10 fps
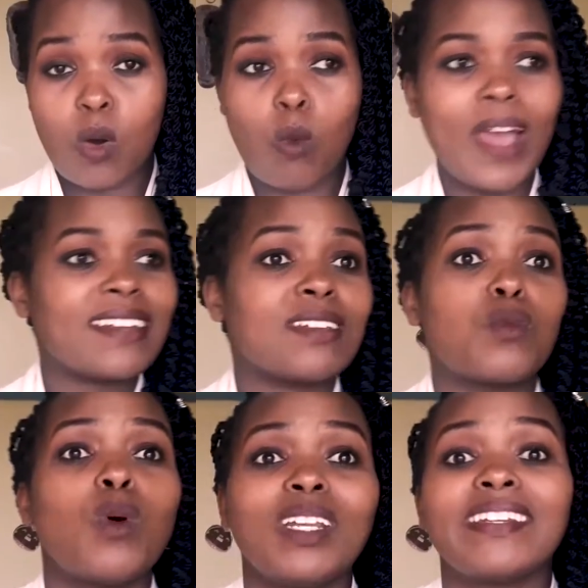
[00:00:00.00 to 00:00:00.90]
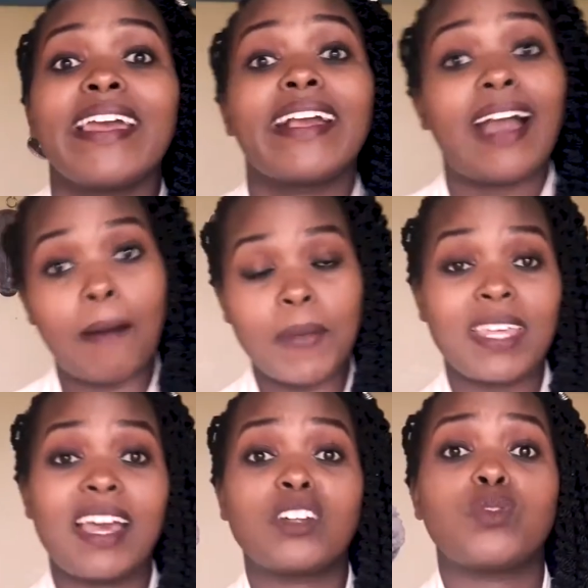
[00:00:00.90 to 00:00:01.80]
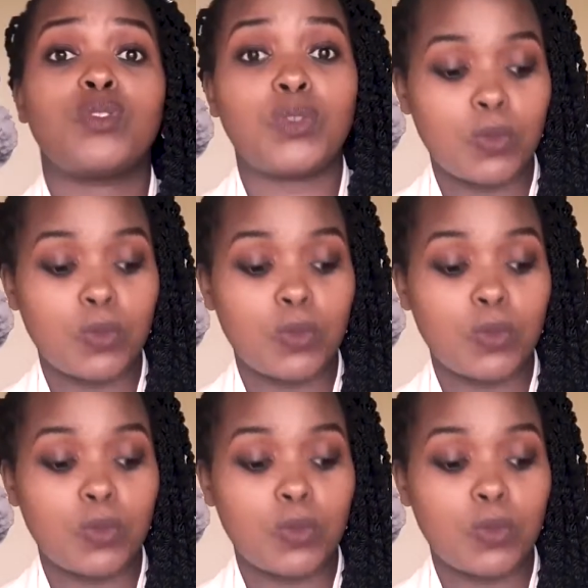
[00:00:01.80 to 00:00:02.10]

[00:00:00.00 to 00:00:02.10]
What did I come here to do?